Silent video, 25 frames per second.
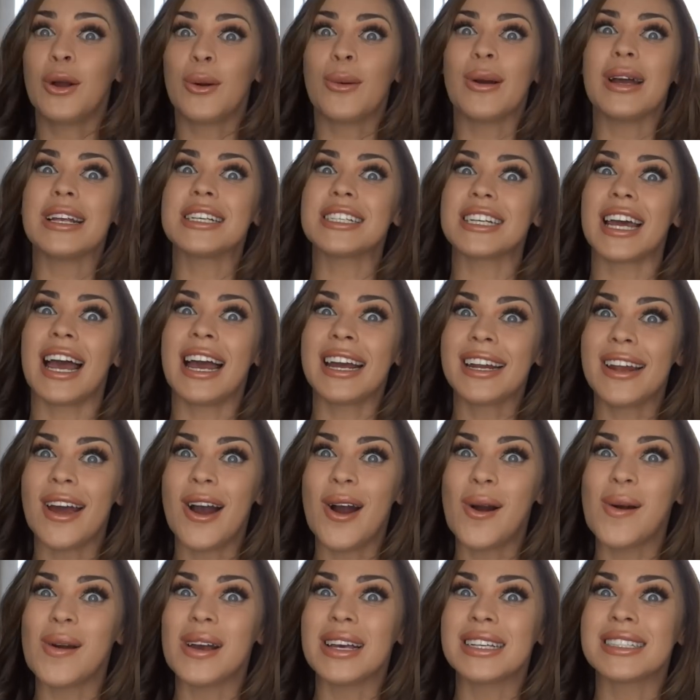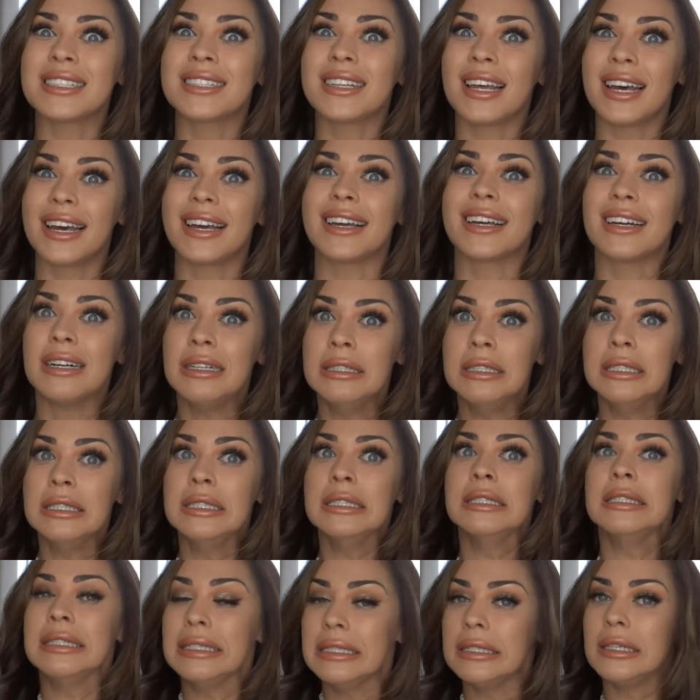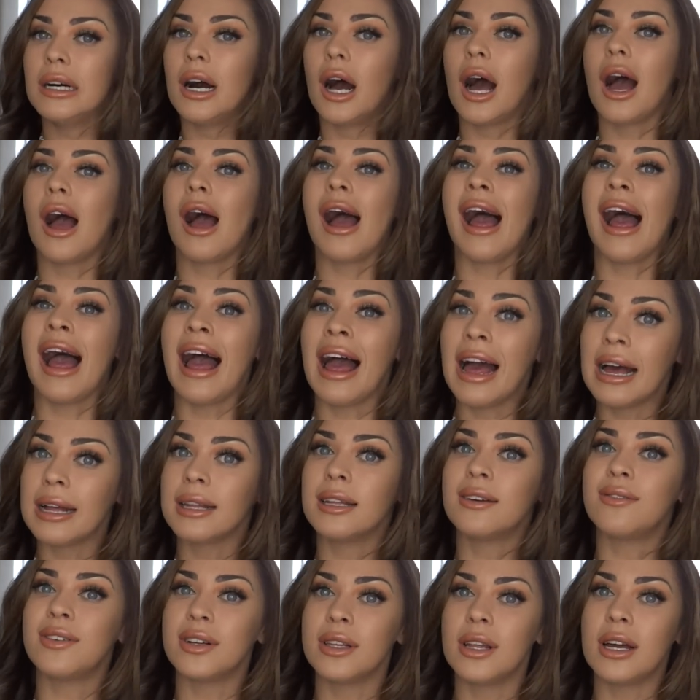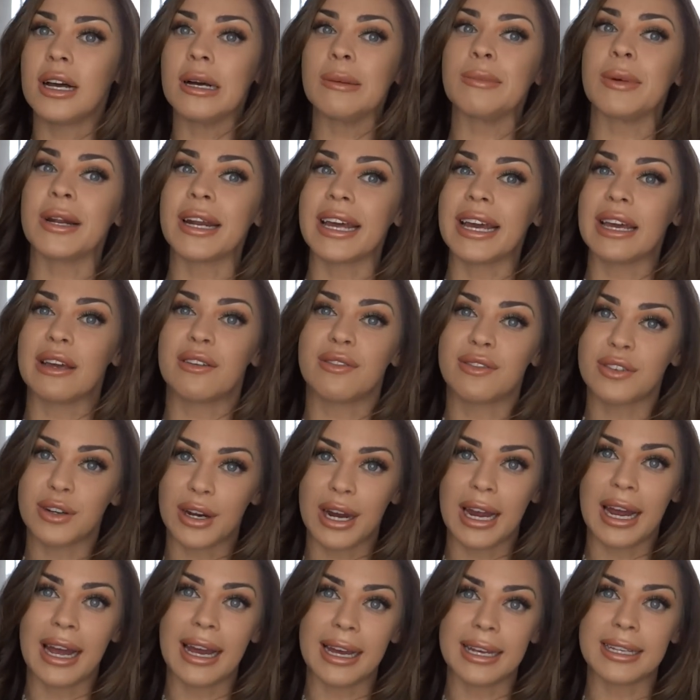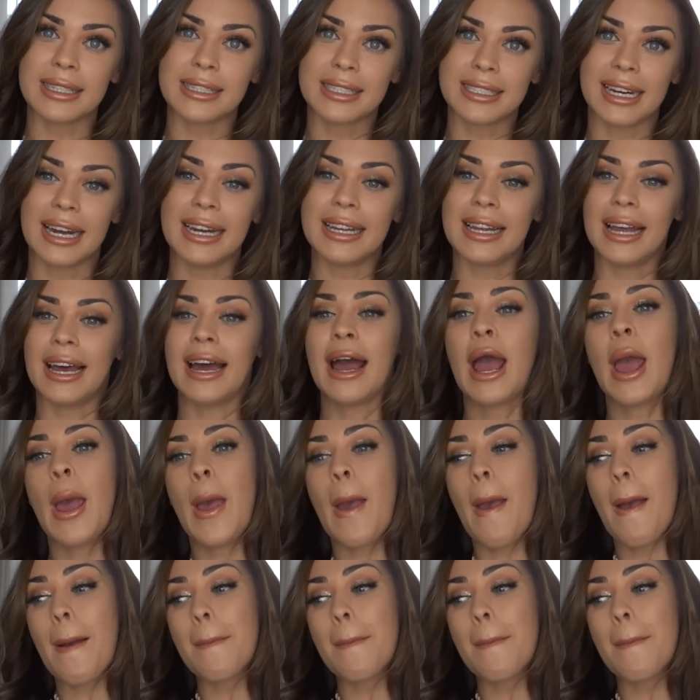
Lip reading: which I know is like a hell of a lot of money for a hairstyler,